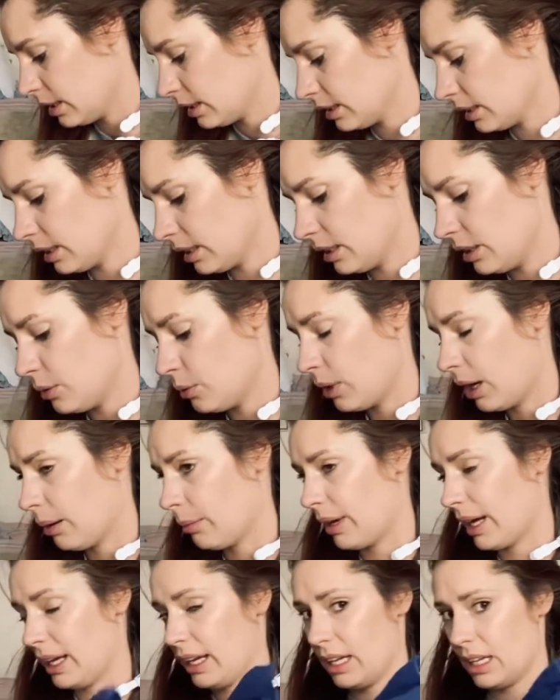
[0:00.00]
And you wipe my
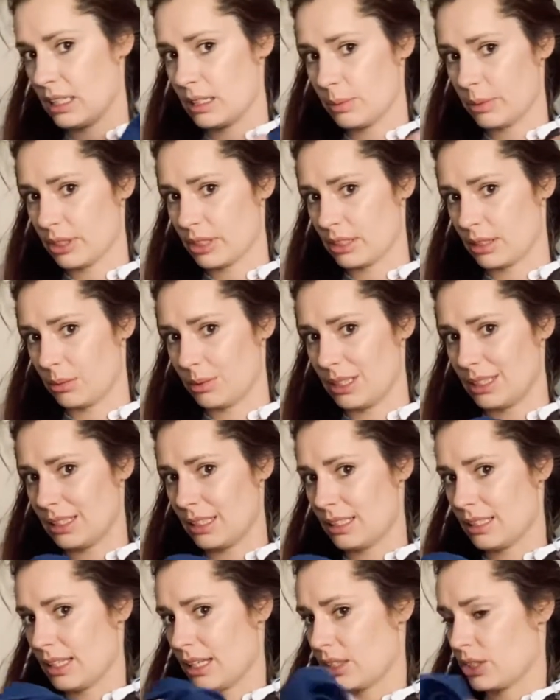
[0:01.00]
hands because I went and
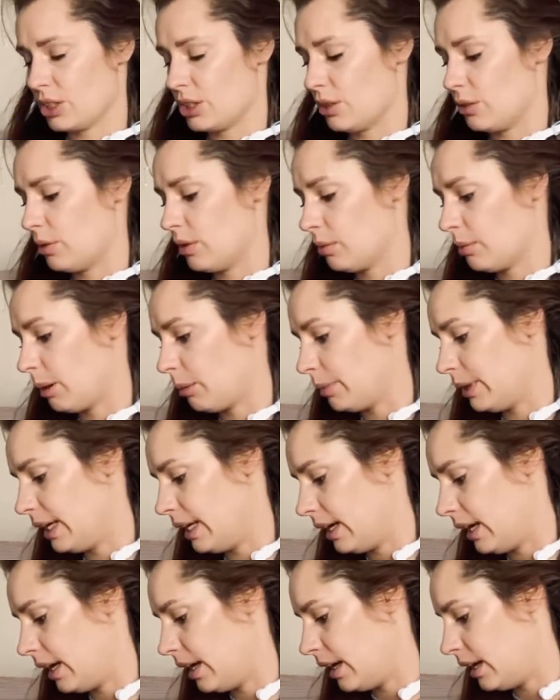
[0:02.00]
touched it with my bare
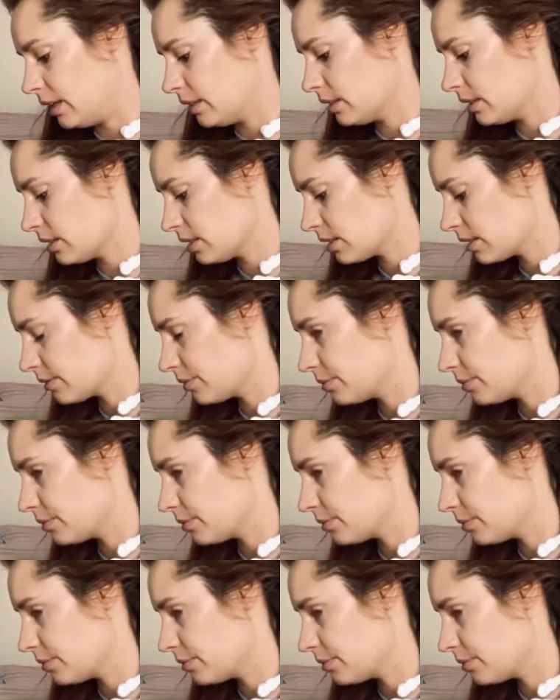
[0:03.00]
hands,